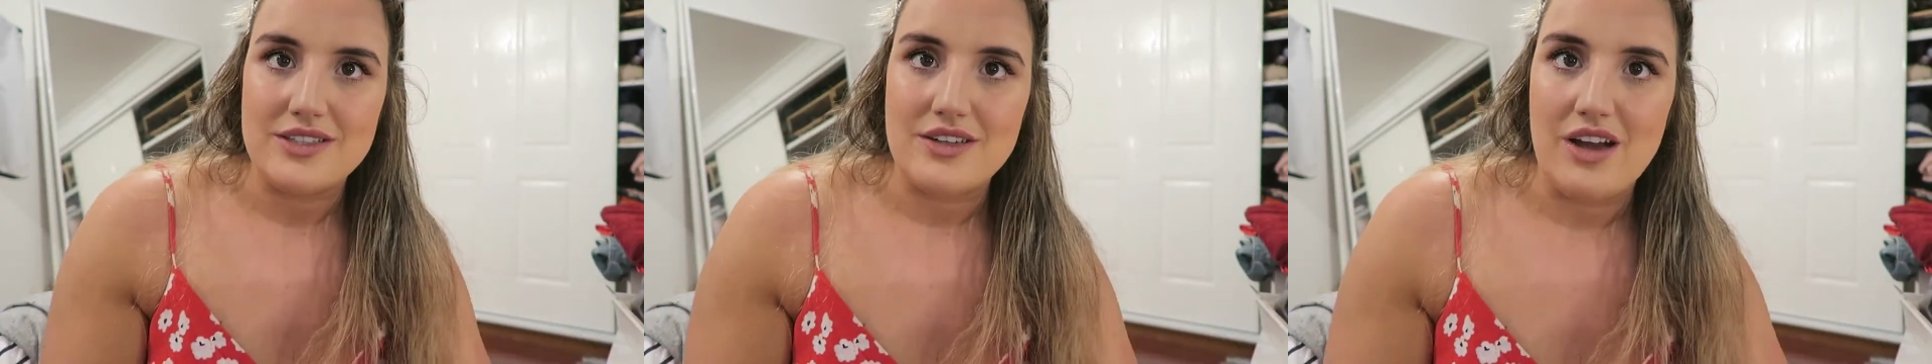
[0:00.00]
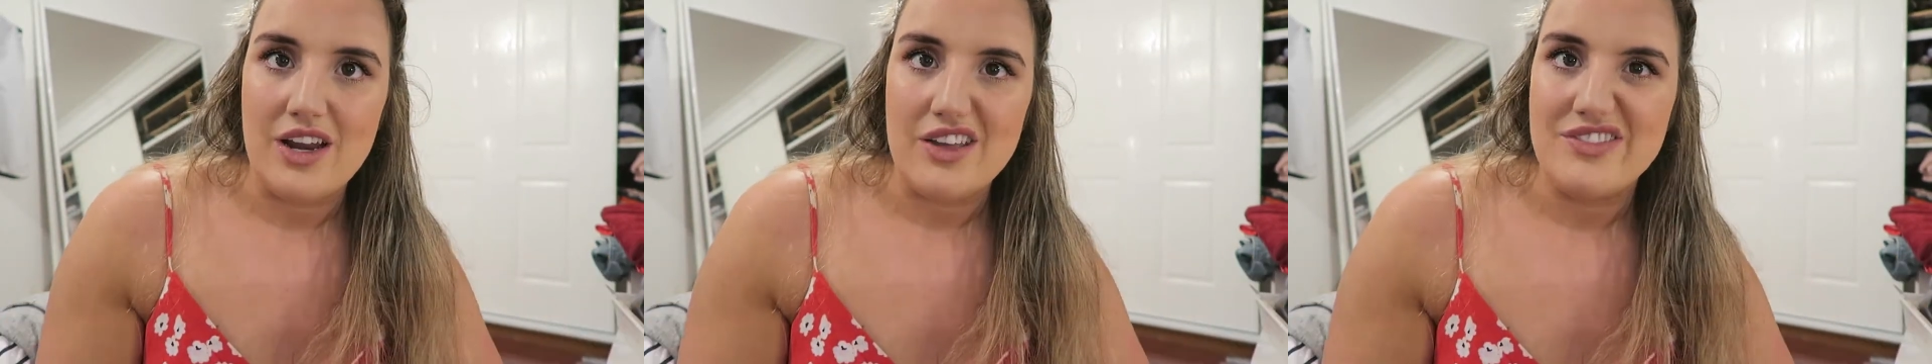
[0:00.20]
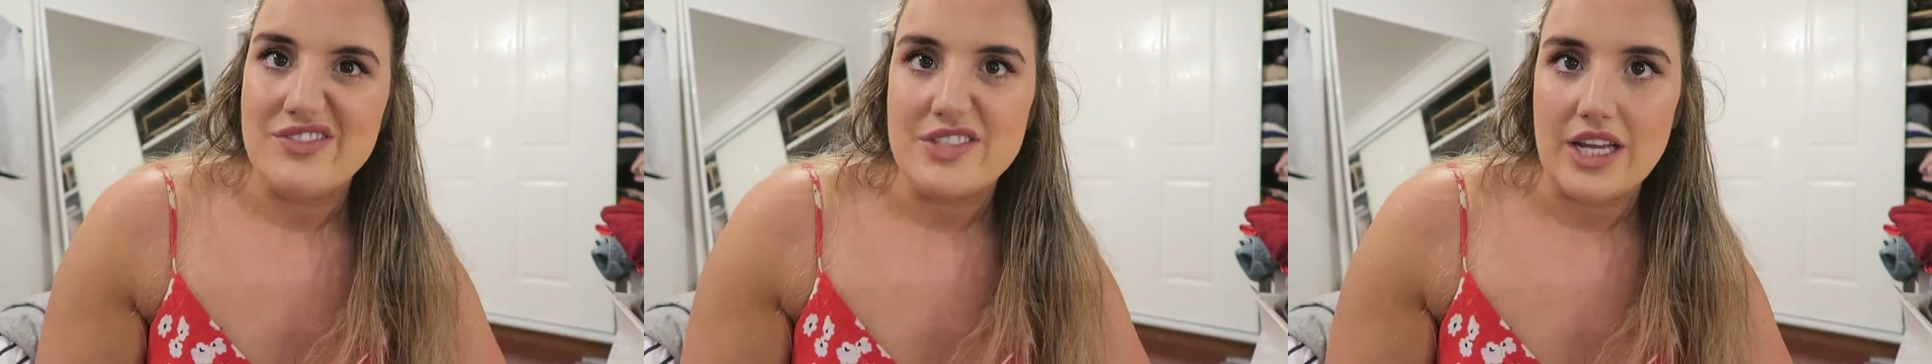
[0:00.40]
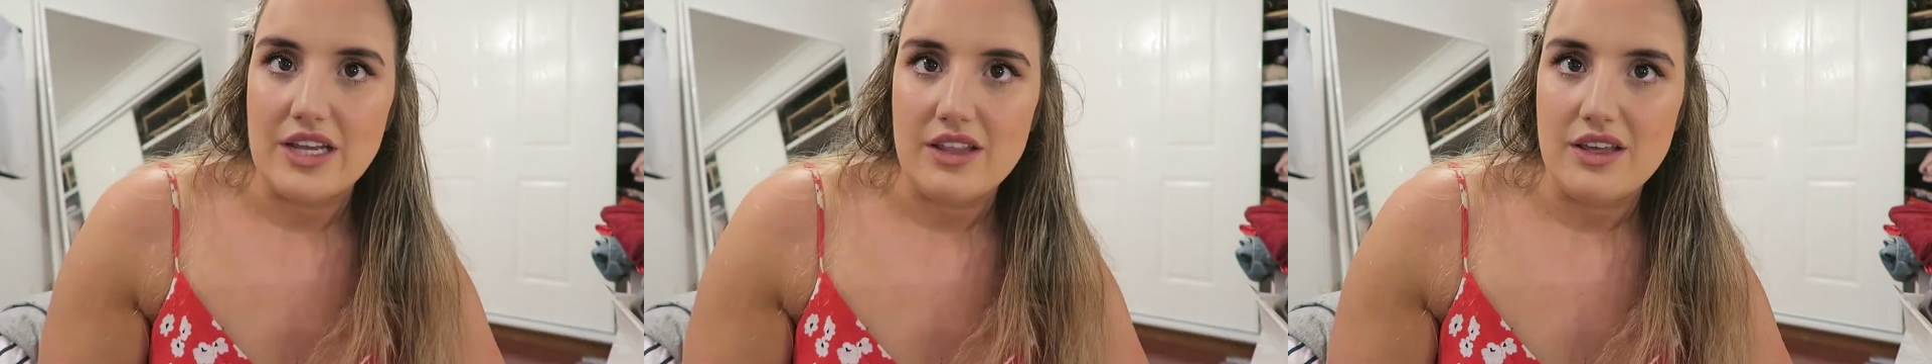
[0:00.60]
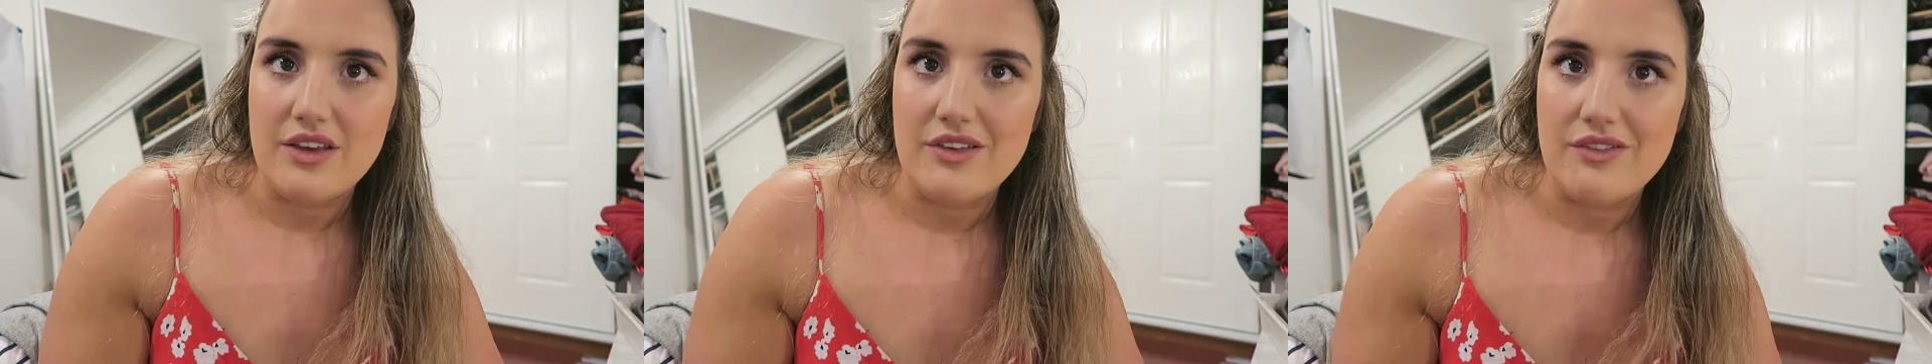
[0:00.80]
kind of
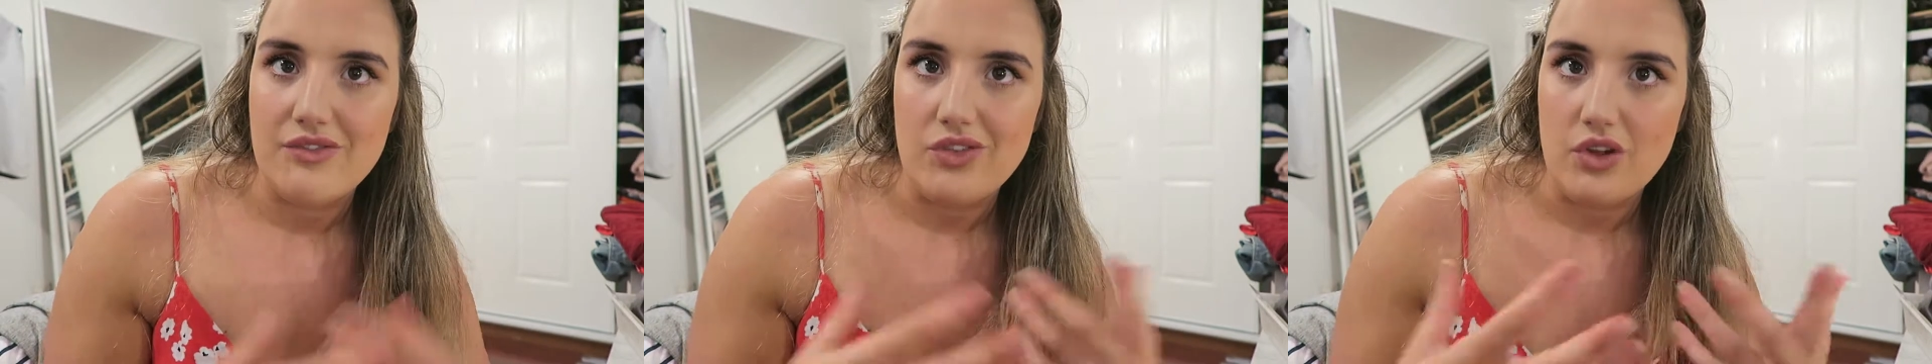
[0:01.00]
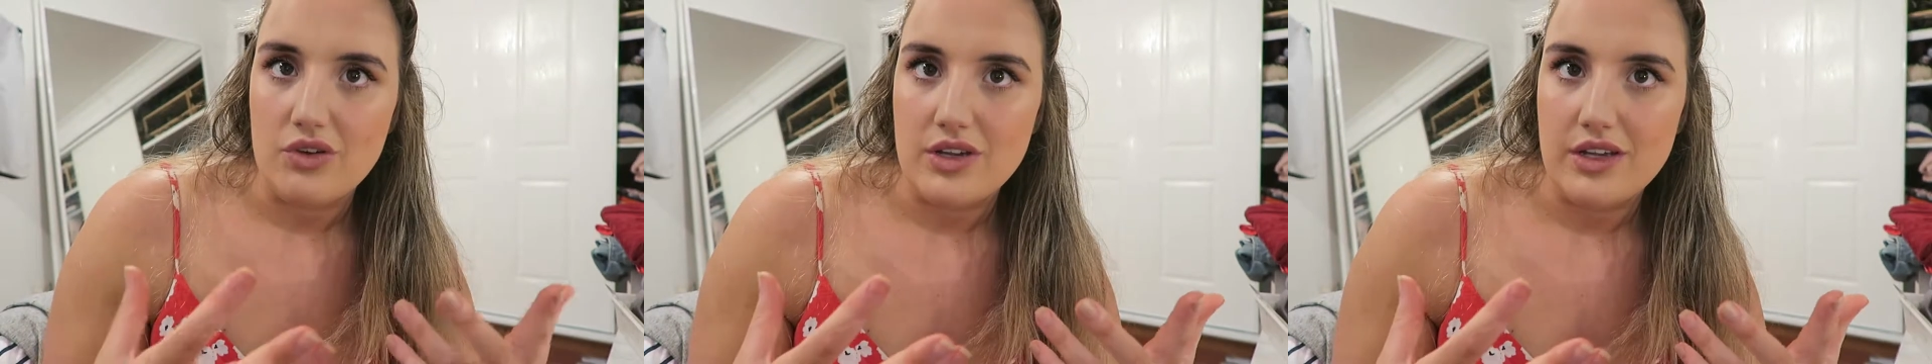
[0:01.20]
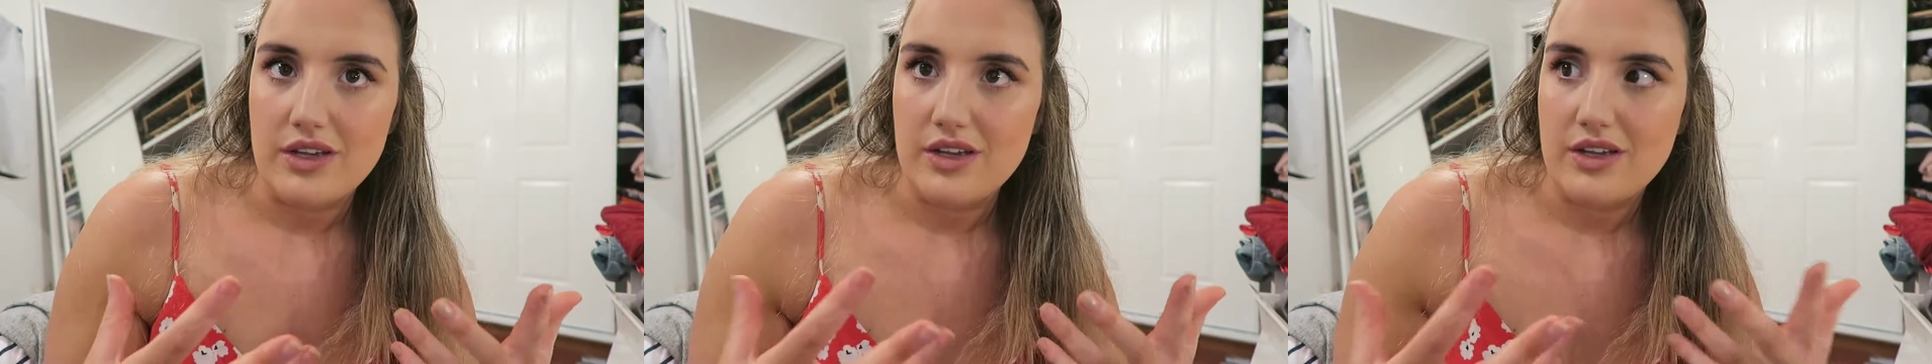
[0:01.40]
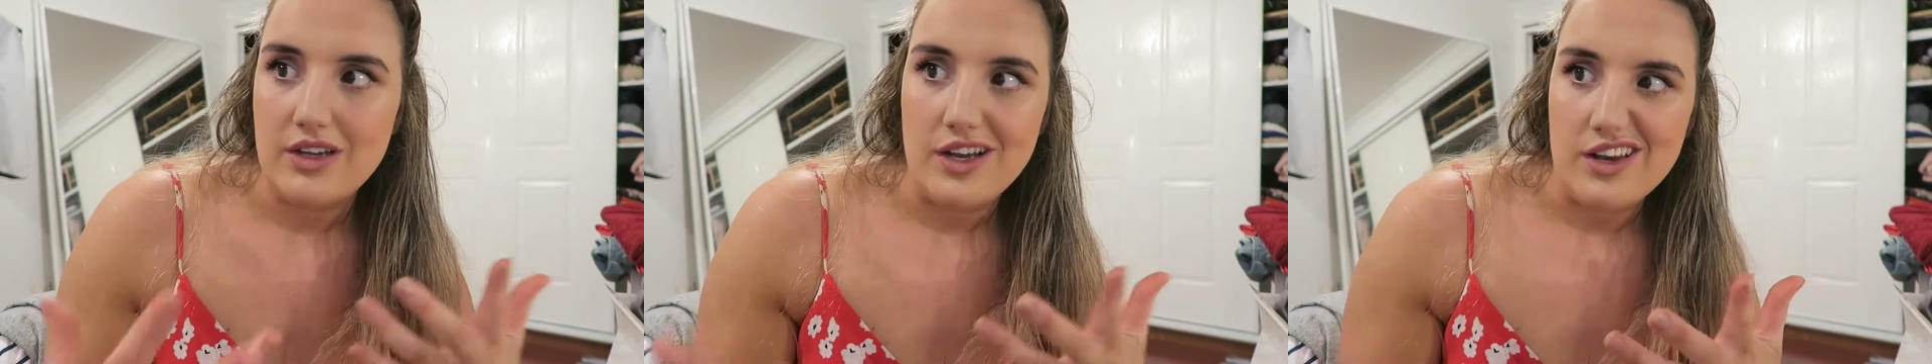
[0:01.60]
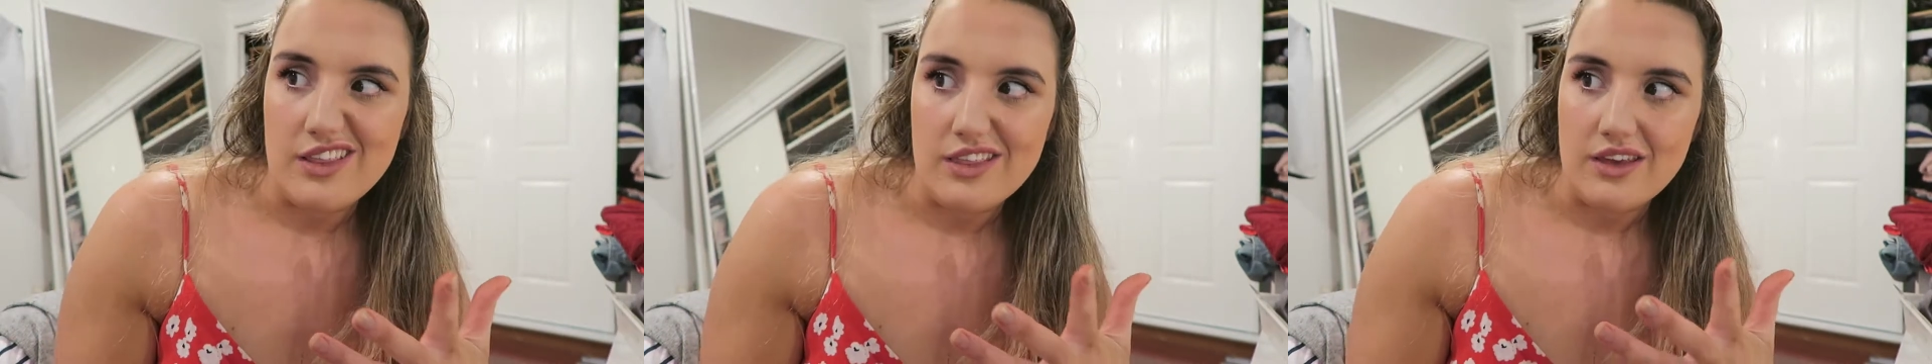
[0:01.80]
daily vlogging
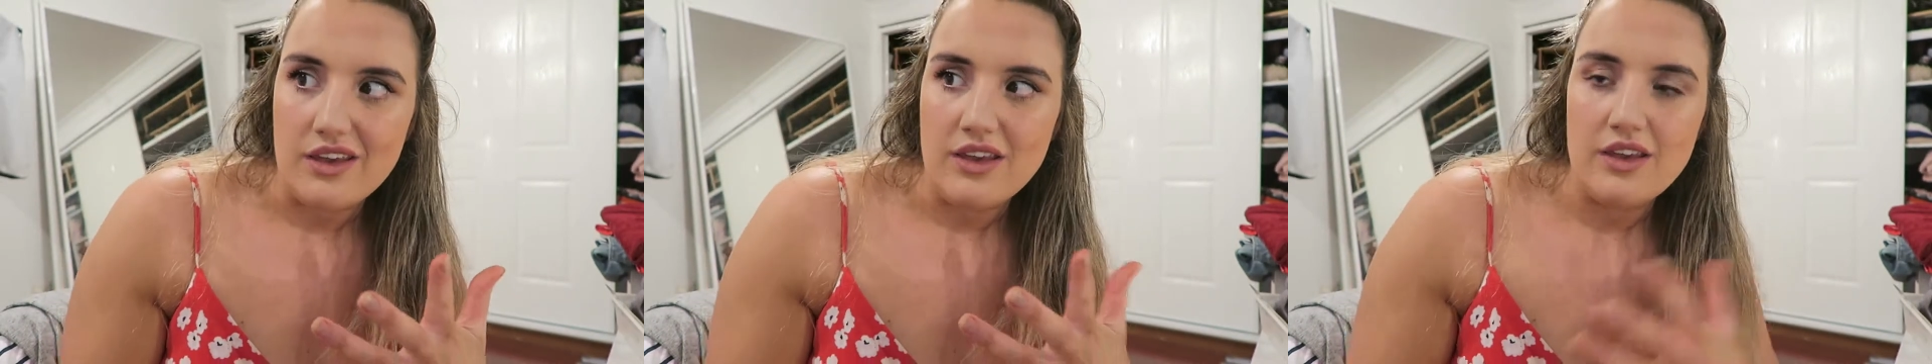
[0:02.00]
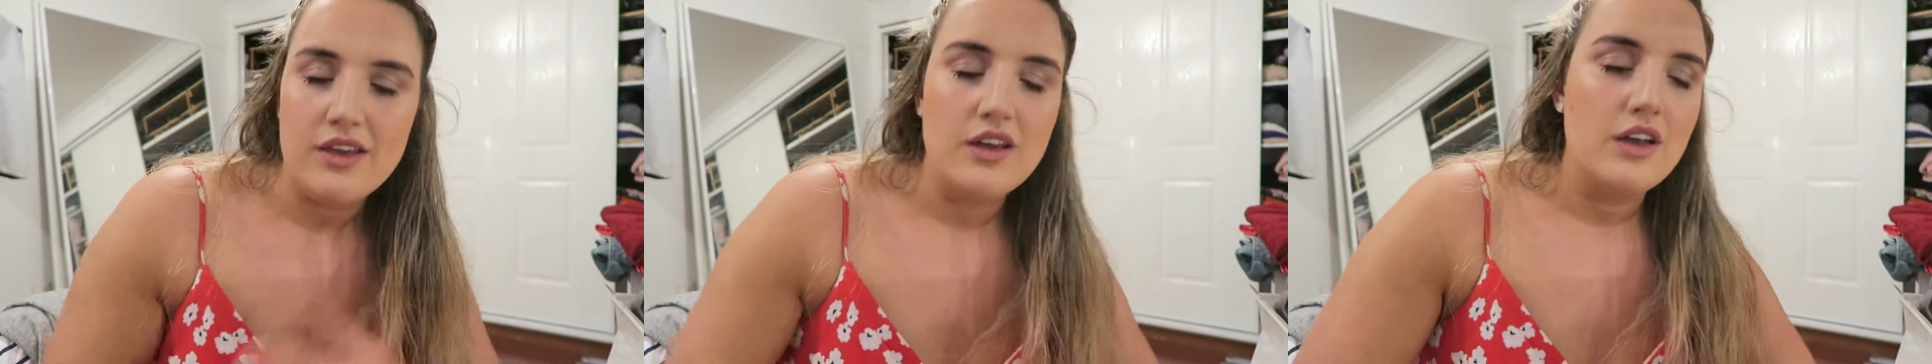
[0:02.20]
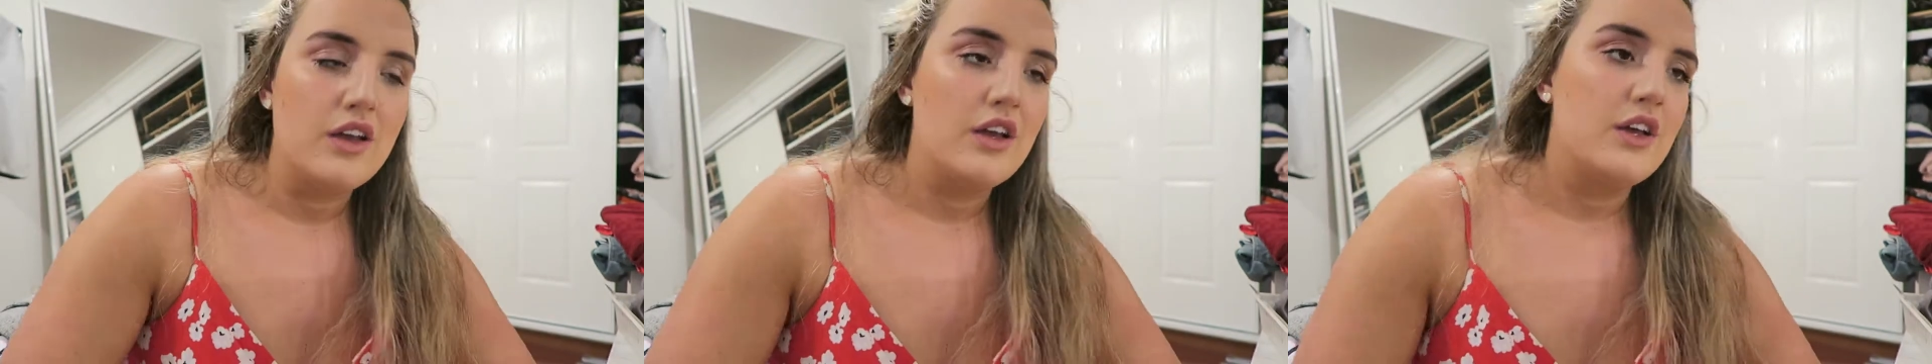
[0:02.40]
kind of thing.